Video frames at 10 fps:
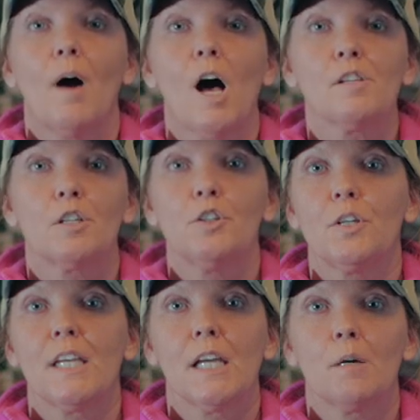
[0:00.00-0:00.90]
Also,
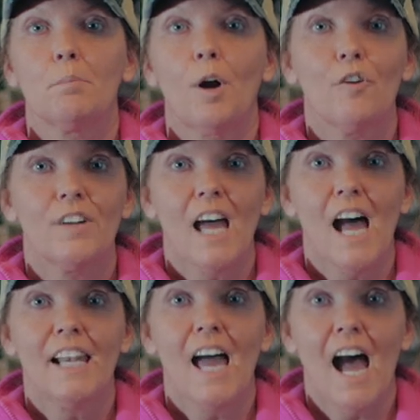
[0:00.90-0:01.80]
can get
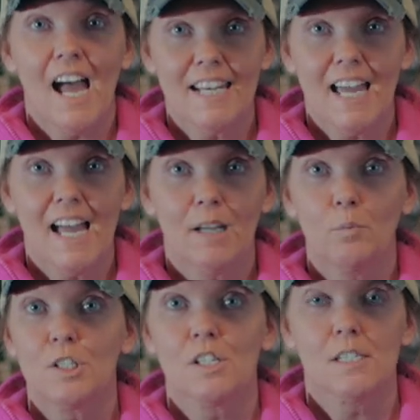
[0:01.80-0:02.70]
providine,
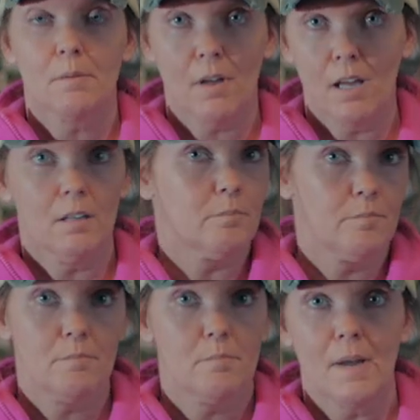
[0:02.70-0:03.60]
iodine, which is
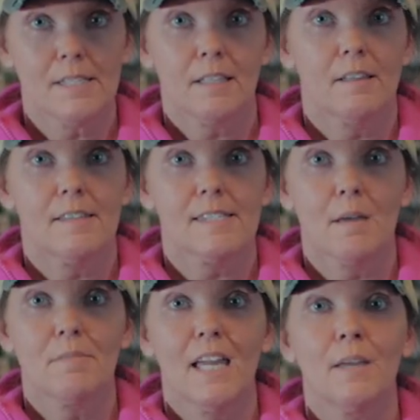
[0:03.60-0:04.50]
basically the
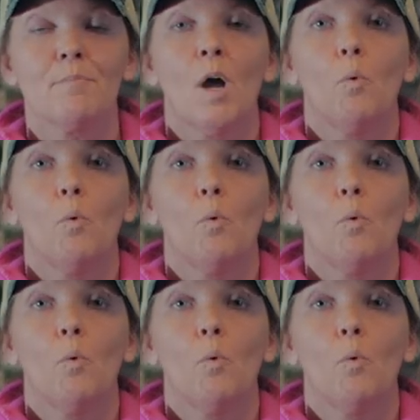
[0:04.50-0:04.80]
same thing.